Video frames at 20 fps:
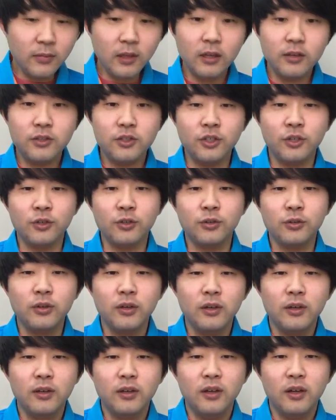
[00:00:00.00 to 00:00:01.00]
So
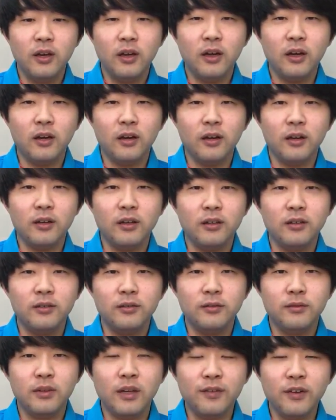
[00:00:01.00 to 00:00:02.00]

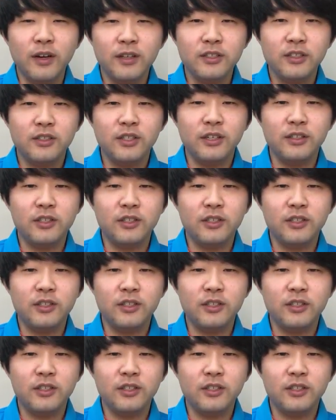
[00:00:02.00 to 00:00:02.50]
never hesitate to